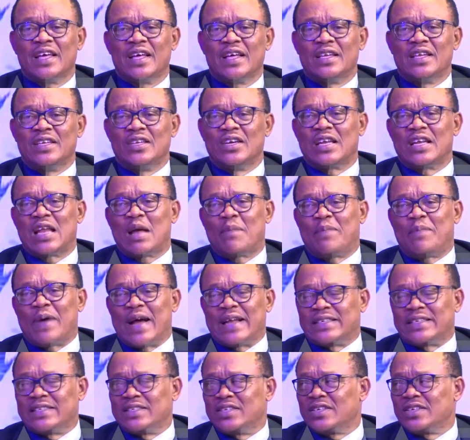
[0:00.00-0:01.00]
the other
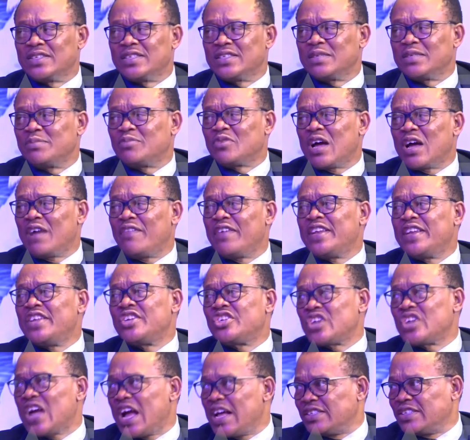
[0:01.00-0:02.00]
party doesn't seem to have any
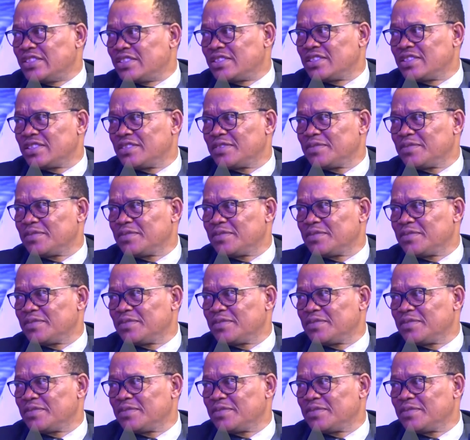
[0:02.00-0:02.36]
chance.